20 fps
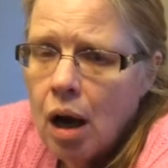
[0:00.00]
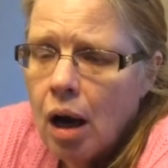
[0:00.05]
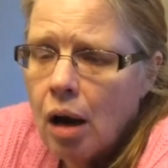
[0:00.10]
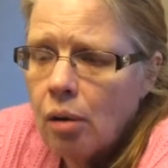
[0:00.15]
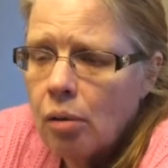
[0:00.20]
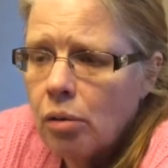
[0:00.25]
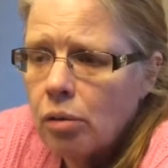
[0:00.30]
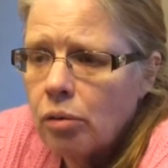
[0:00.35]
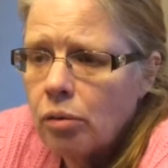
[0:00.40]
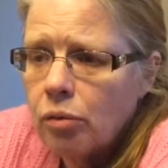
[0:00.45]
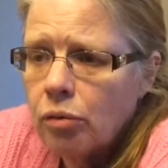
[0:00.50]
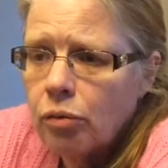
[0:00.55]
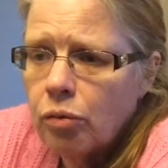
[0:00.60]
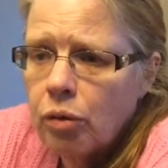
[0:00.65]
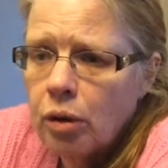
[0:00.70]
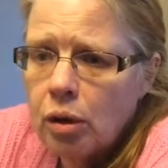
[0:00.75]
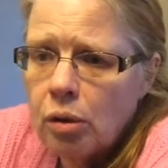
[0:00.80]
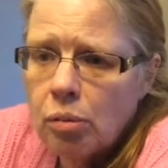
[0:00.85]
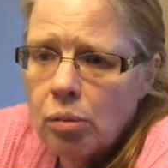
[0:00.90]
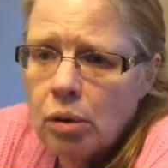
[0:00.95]
I will
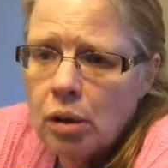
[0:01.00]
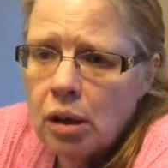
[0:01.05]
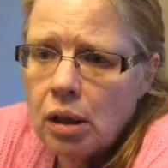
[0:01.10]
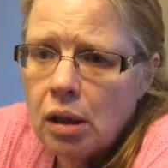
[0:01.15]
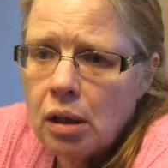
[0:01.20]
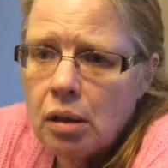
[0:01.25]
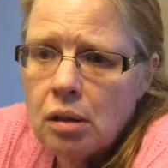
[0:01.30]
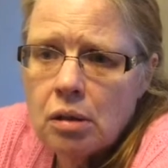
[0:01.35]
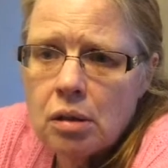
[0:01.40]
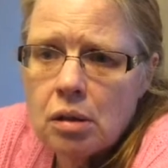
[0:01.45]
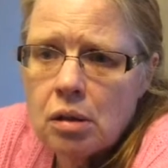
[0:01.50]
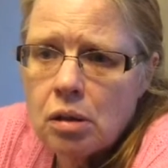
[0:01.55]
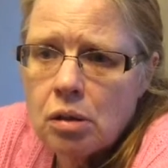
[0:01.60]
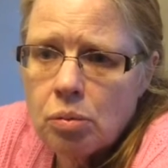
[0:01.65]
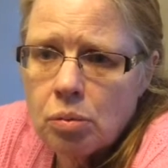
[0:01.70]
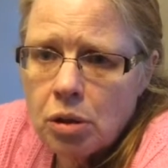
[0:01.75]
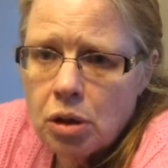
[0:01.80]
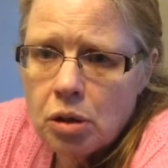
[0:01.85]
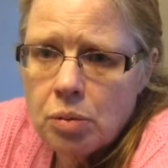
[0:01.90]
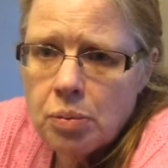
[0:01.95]
frequently
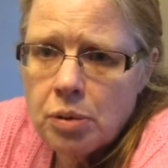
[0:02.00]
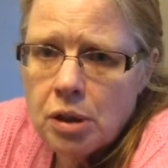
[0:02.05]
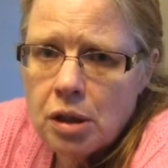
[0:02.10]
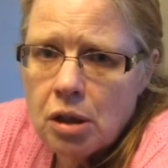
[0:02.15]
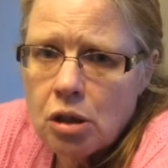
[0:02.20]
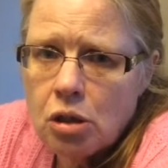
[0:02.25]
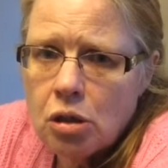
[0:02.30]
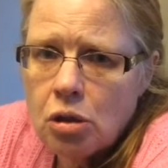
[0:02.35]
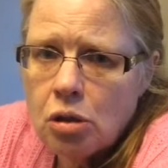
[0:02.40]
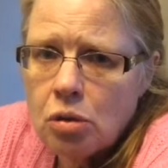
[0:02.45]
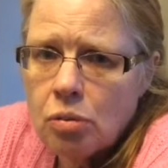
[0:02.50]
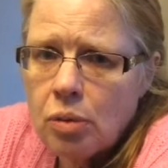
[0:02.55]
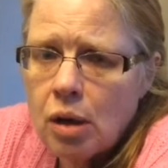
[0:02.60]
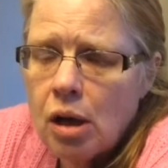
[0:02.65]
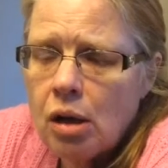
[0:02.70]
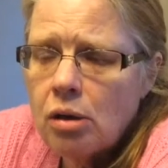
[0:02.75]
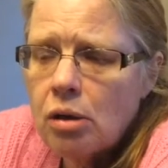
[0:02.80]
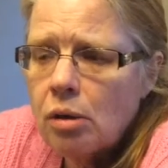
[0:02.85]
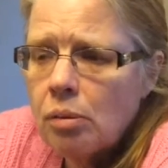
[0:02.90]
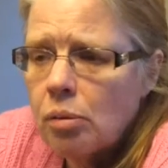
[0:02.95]
switch positions
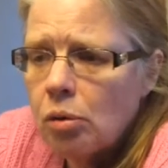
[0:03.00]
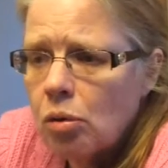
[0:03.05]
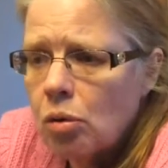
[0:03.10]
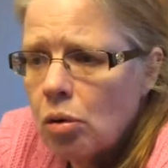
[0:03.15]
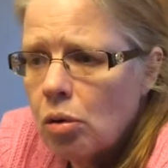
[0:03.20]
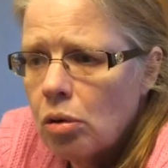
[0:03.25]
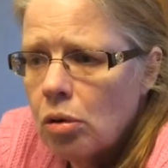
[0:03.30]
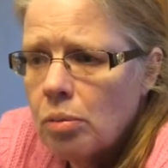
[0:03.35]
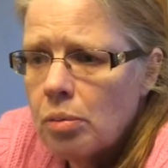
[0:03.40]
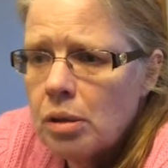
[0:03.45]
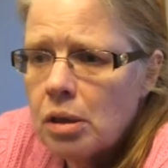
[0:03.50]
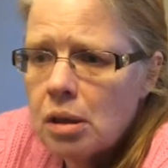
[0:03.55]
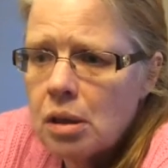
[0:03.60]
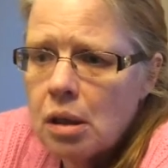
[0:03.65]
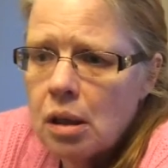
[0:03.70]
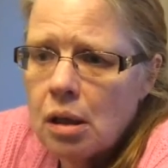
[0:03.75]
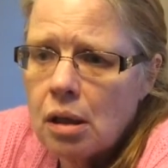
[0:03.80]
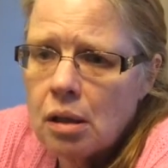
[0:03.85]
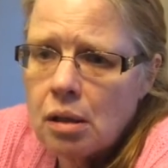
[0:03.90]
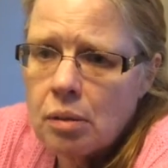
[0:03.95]
around. I will call them and
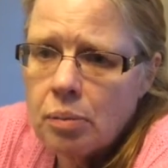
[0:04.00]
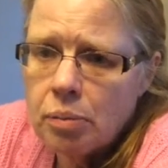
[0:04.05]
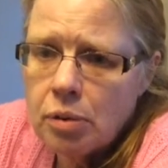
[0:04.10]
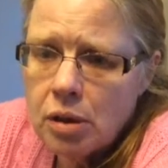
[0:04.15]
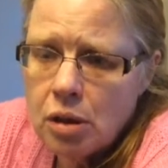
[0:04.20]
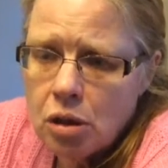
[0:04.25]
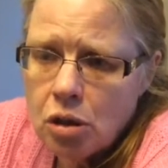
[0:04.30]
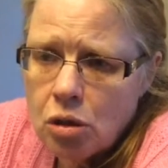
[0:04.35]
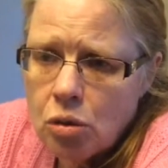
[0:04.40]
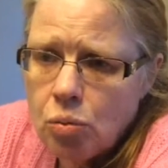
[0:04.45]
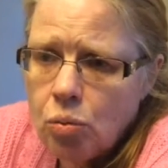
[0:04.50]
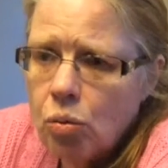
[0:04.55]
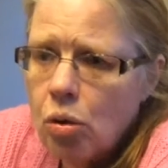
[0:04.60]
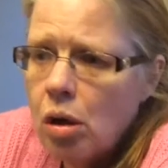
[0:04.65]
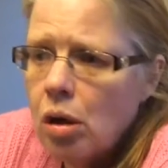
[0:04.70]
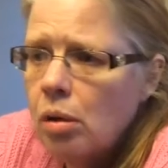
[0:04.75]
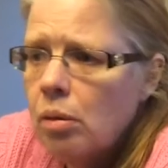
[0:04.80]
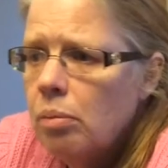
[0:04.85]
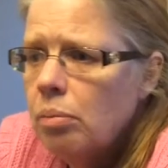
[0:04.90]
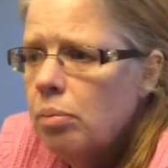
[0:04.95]
say position
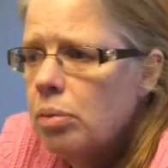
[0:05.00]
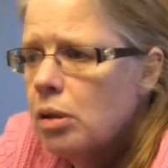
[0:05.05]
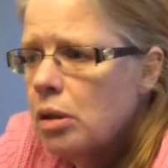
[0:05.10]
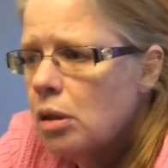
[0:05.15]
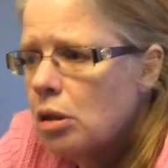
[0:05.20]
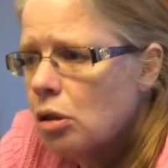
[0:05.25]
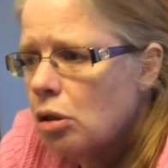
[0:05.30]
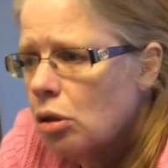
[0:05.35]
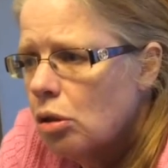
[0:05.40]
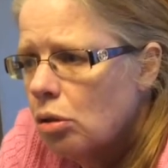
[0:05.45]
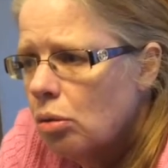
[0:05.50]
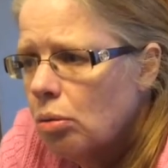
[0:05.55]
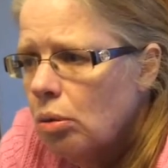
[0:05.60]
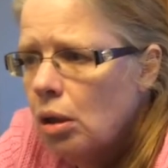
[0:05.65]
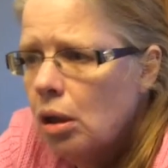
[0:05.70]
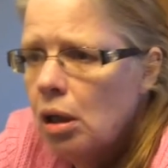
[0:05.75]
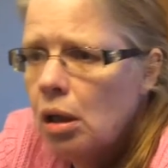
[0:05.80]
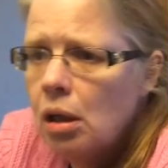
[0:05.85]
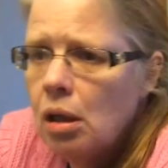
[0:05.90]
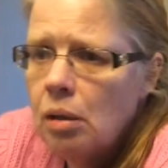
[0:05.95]
1, position
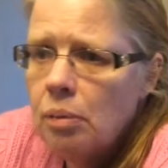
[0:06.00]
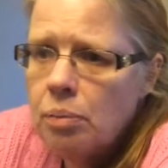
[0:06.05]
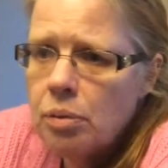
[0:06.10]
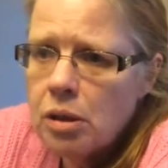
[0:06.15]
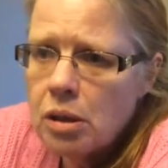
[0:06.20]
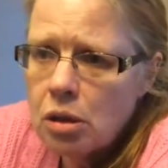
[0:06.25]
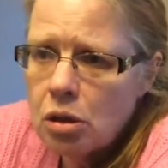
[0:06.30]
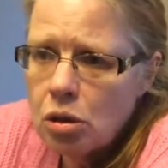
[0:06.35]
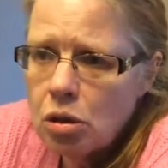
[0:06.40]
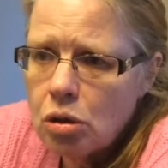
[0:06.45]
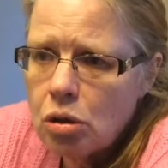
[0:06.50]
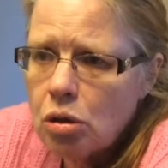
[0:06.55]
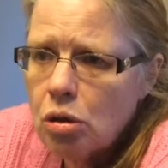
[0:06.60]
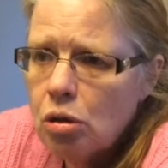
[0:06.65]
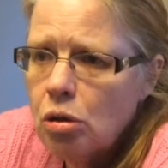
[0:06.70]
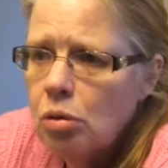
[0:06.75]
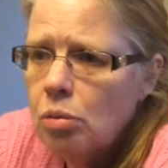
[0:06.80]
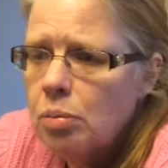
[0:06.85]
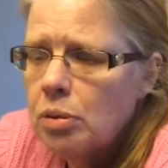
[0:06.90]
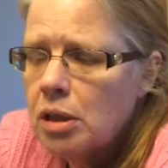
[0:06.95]
3, position
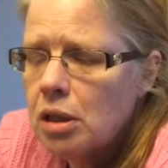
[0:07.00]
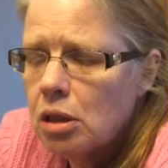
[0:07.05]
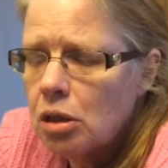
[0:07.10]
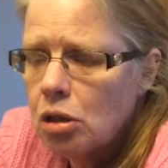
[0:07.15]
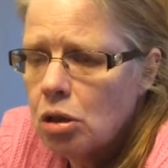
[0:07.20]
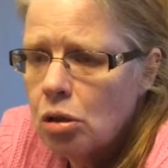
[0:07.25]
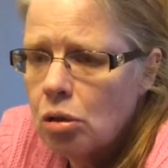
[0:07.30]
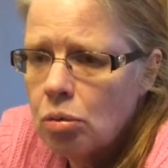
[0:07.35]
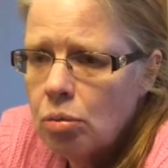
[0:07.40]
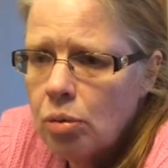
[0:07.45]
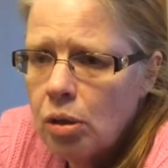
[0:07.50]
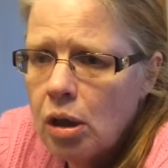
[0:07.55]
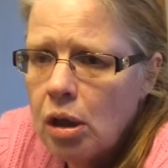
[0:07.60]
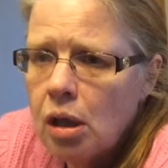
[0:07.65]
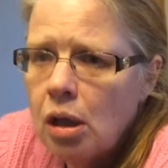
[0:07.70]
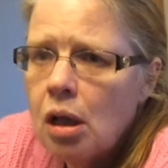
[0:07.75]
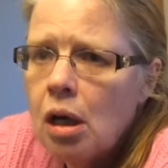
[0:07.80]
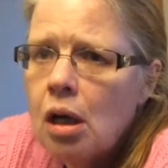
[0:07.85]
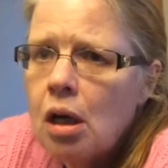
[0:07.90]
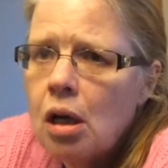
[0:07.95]
2, position
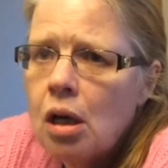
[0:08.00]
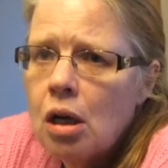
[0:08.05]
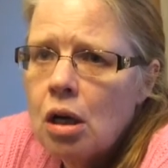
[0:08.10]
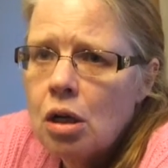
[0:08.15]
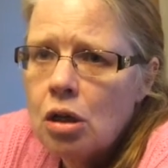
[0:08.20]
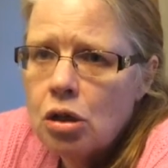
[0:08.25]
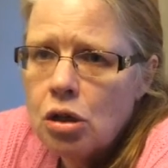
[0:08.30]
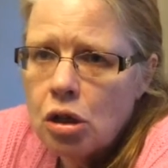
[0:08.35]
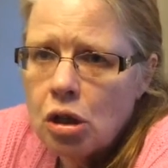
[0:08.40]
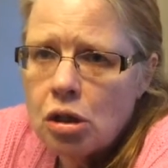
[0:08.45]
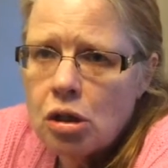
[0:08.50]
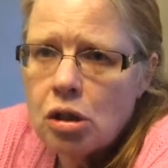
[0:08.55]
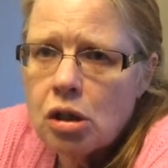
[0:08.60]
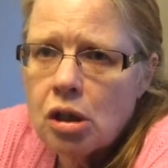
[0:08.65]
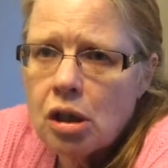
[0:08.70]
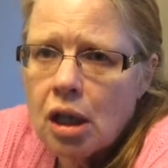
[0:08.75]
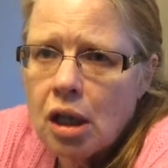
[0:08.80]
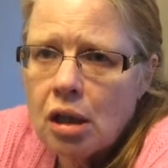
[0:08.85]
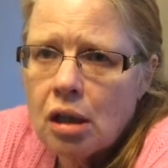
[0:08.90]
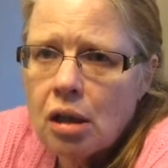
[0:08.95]
3, just
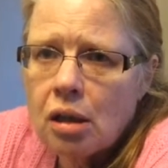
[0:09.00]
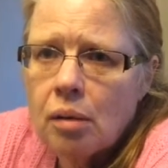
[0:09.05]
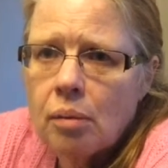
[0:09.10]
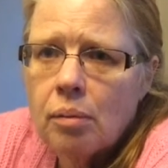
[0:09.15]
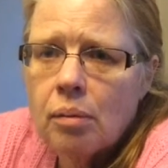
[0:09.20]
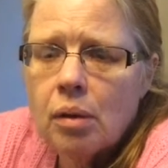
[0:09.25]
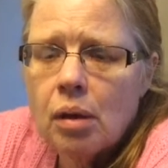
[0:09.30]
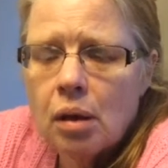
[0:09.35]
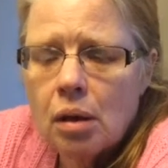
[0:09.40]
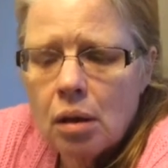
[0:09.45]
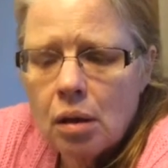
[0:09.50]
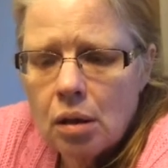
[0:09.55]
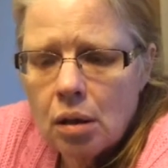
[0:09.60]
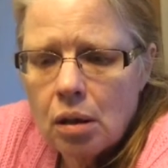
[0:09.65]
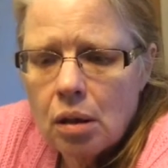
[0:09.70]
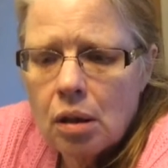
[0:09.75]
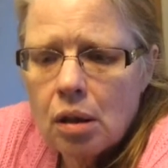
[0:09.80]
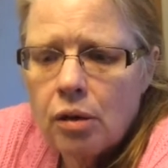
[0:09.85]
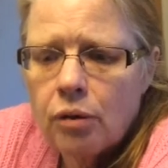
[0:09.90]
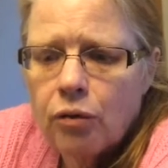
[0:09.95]
to get them
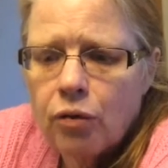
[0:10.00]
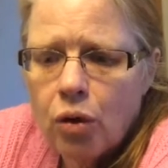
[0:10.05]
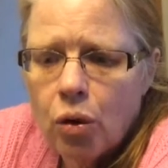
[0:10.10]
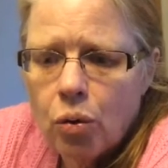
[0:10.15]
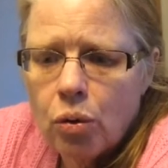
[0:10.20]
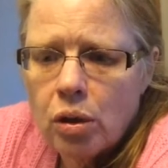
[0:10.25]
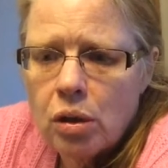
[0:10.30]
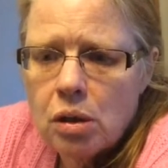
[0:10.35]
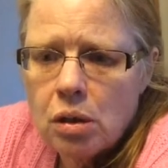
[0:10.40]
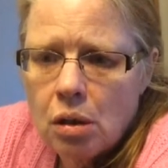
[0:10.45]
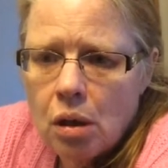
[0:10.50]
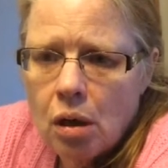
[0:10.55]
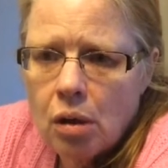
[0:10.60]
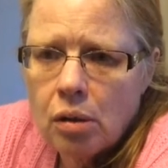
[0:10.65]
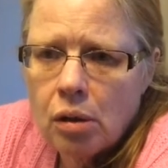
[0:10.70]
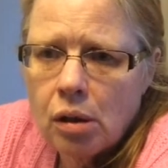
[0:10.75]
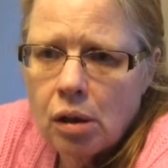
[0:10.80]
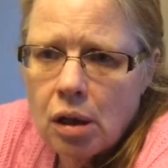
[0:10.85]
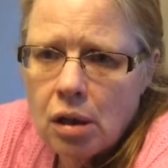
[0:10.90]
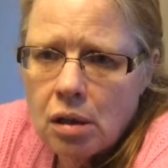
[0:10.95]
focused
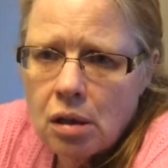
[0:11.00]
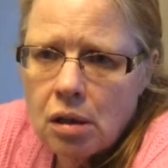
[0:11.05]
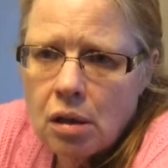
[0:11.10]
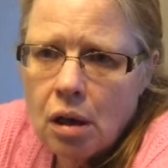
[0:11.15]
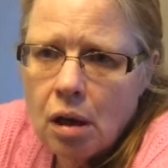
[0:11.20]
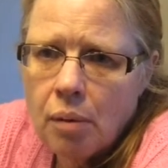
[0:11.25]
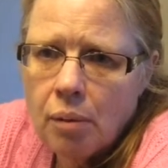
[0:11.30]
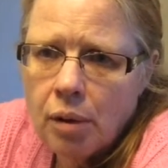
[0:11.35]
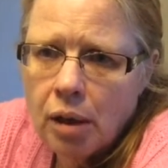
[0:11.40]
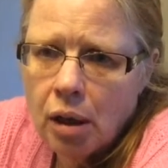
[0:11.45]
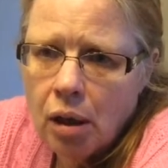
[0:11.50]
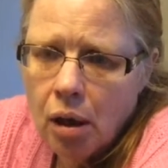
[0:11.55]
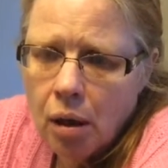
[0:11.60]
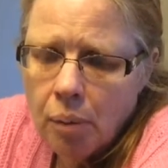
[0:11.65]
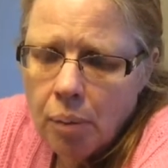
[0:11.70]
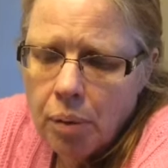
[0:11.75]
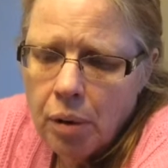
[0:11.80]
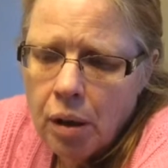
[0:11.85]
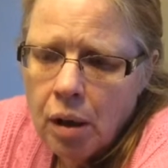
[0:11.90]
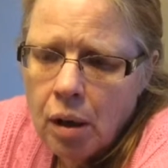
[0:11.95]
on the lesson coming up.